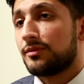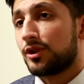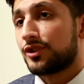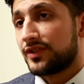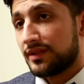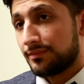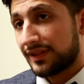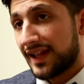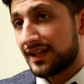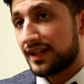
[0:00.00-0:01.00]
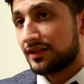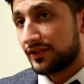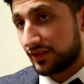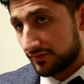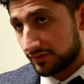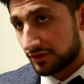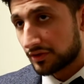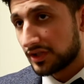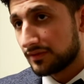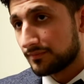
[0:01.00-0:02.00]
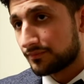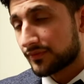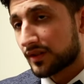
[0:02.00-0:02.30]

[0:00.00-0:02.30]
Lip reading: emergency plan at Discovery Green,